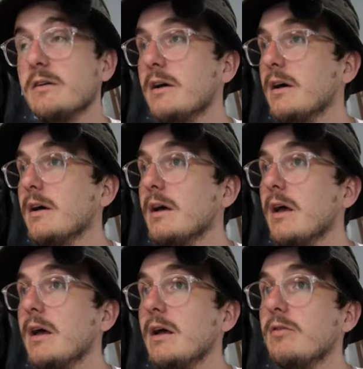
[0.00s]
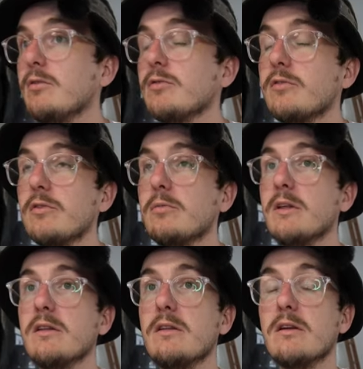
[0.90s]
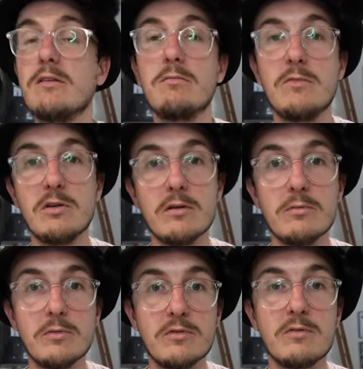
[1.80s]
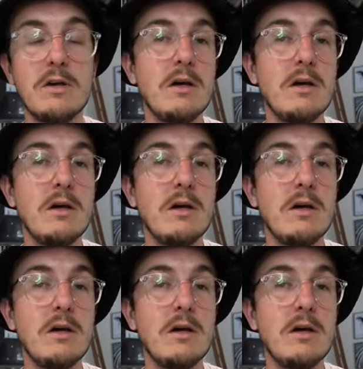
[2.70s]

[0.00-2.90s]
and also whether there, you know, was